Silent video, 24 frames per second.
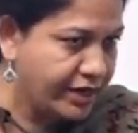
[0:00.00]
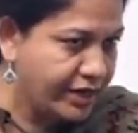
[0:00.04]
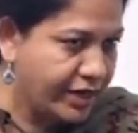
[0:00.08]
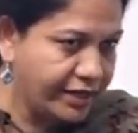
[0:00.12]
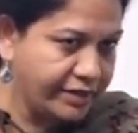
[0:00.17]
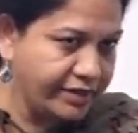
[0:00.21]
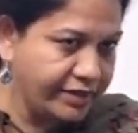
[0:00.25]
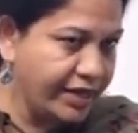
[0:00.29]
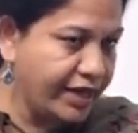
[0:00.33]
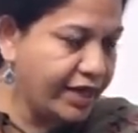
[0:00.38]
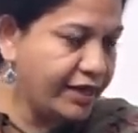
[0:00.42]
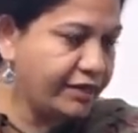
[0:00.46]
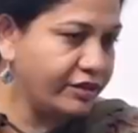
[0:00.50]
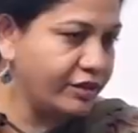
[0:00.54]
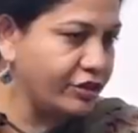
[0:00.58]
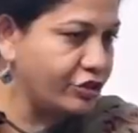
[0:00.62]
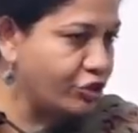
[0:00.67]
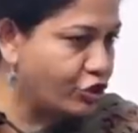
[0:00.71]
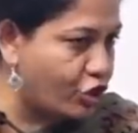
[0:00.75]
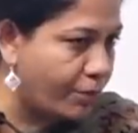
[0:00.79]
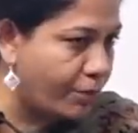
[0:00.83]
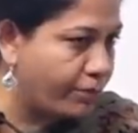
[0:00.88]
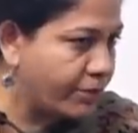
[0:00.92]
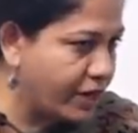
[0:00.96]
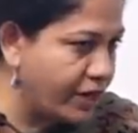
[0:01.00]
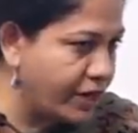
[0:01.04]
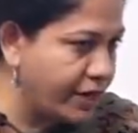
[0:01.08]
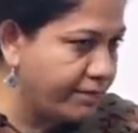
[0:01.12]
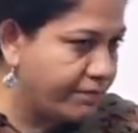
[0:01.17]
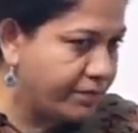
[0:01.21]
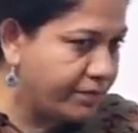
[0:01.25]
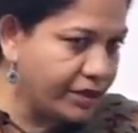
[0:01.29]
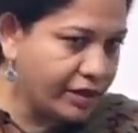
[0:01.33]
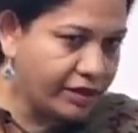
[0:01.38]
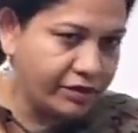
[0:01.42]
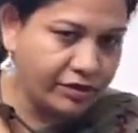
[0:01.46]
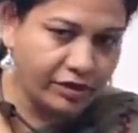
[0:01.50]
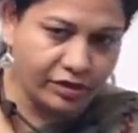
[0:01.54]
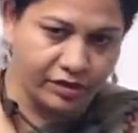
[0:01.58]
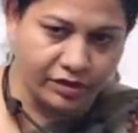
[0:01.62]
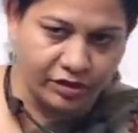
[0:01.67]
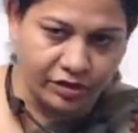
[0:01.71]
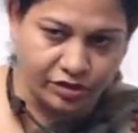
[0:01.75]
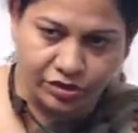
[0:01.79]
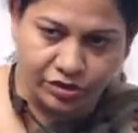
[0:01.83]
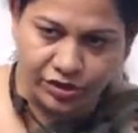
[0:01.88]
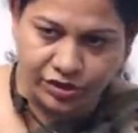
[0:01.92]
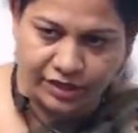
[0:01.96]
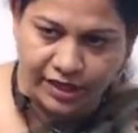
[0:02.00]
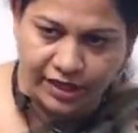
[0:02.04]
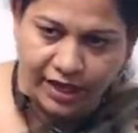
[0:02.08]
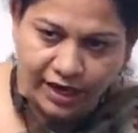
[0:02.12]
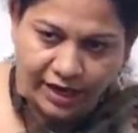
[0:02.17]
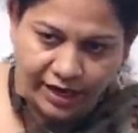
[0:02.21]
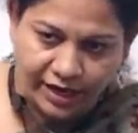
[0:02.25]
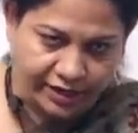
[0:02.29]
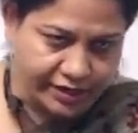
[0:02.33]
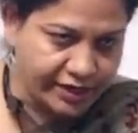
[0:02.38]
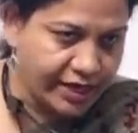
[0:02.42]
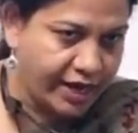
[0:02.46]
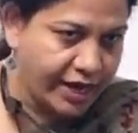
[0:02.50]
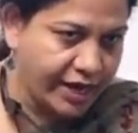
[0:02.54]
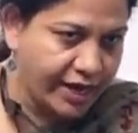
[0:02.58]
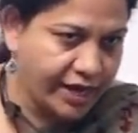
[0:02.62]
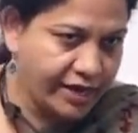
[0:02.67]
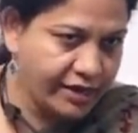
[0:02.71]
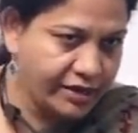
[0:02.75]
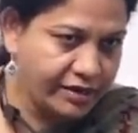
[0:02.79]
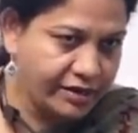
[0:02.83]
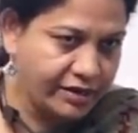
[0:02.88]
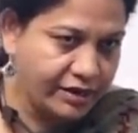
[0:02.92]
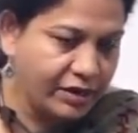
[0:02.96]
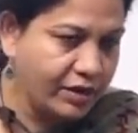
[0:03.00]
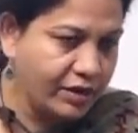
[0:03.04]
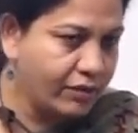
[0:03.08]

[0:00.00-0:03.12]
and then the shopkeeper, the, the seller there,